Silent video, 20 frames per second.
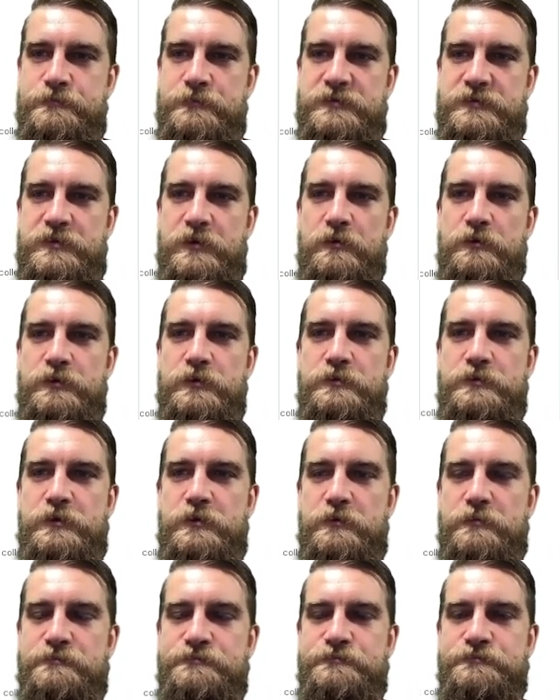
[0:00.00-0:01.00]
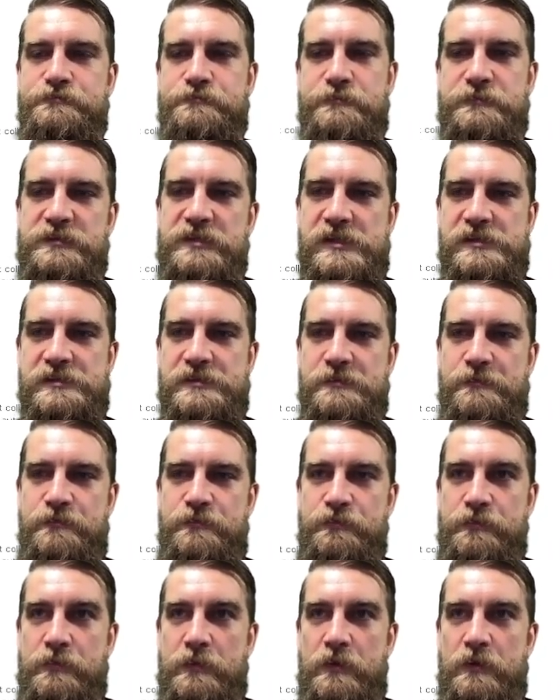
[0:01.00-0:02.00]
So YouTube, just
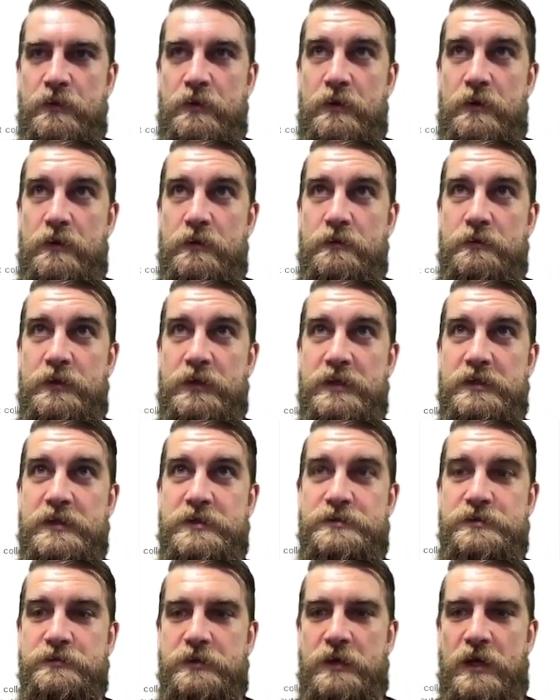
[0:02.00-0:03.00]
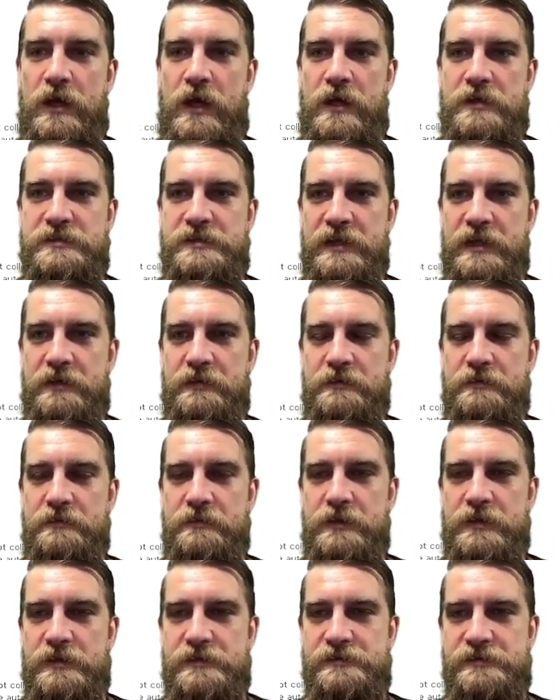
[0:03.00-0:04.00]
the initial content
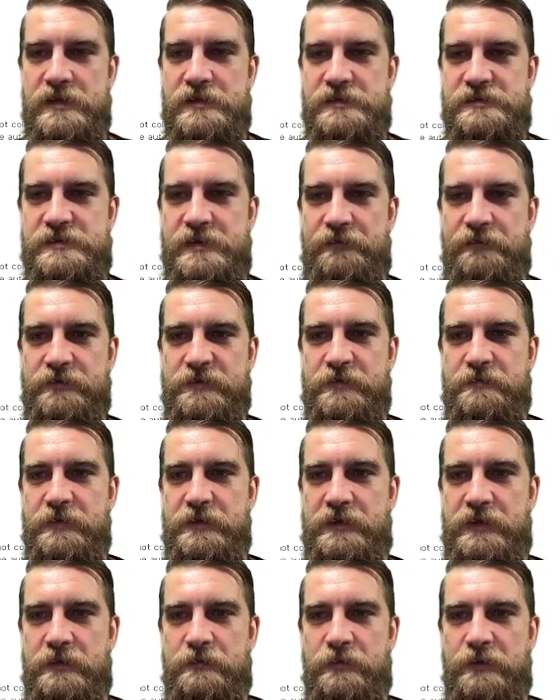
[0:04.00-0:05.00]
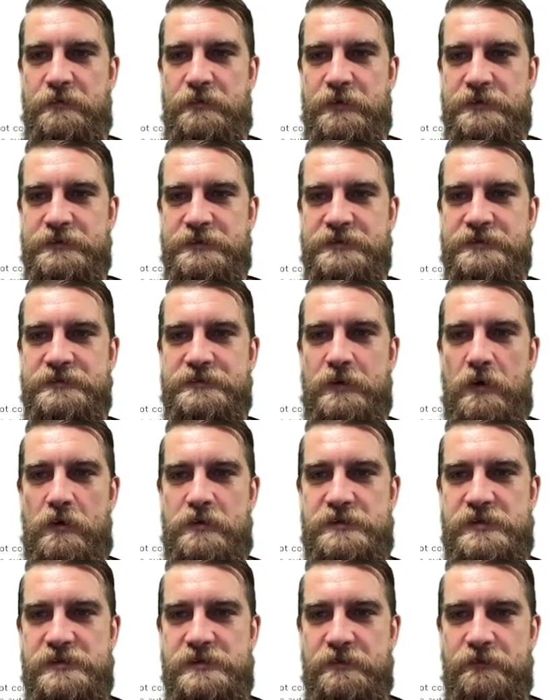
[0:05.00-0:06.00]
is different to begin with, because it
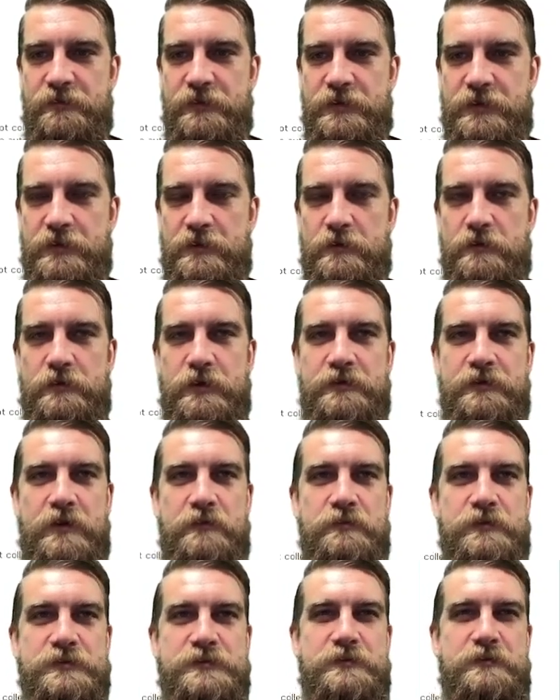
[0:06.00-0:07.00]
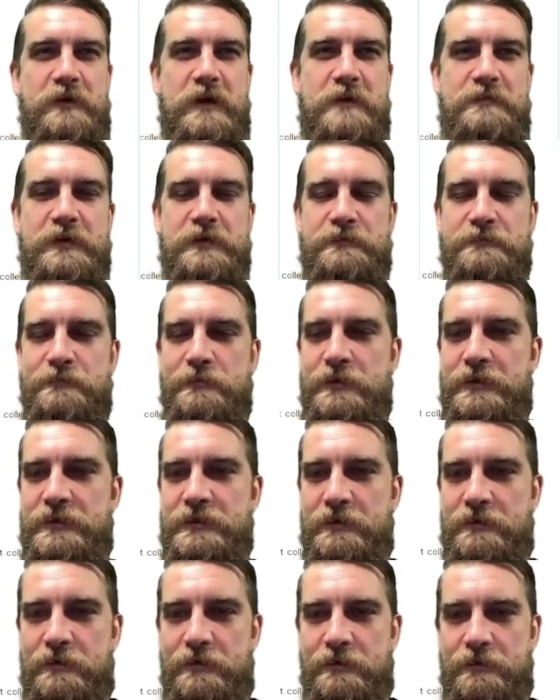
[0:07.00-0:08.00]
starts as a video and then we're scraping what
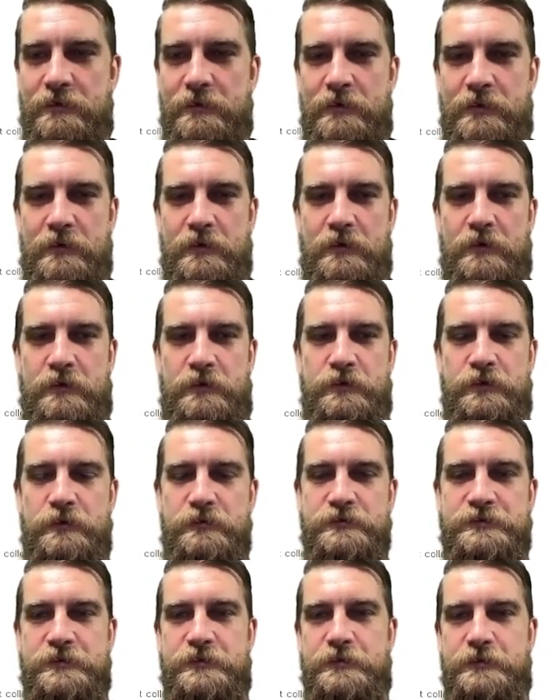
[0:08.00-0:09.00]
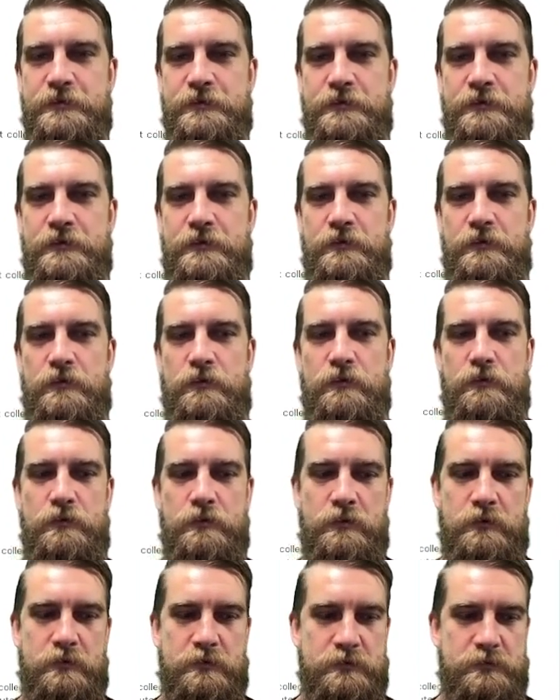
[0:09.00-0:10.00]
our user
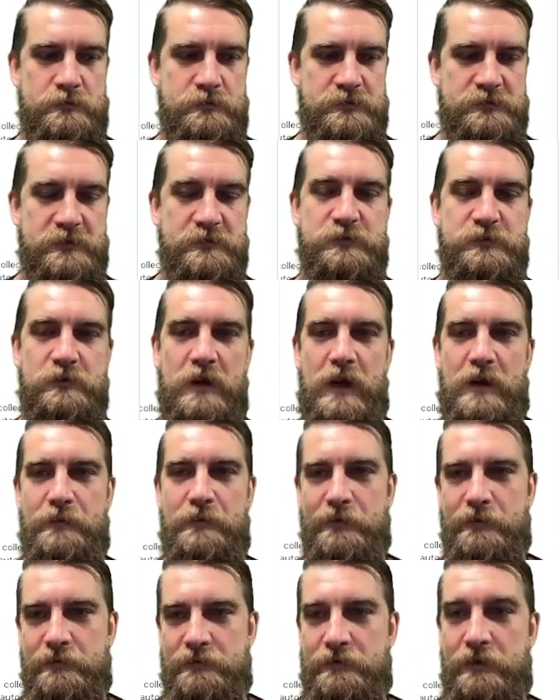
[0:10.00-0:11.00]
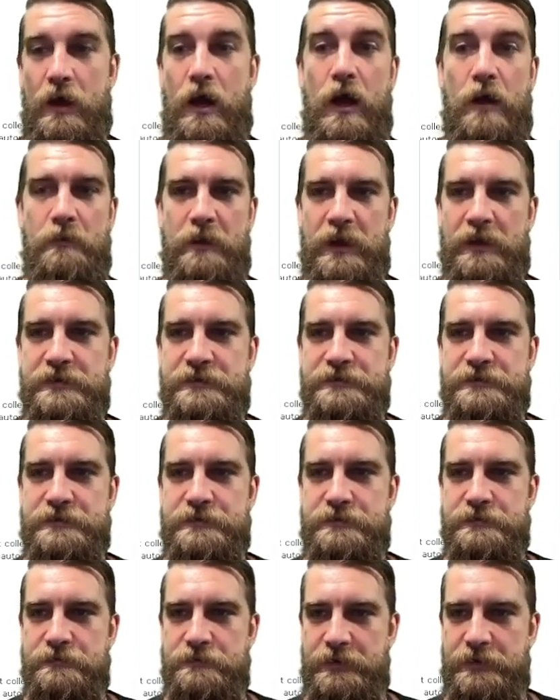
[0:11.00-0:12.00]
or subscriber comments,
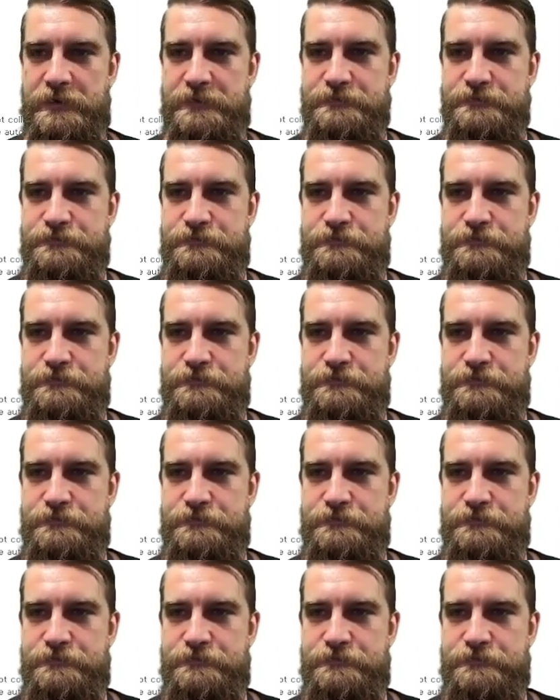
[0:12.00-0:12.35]
right?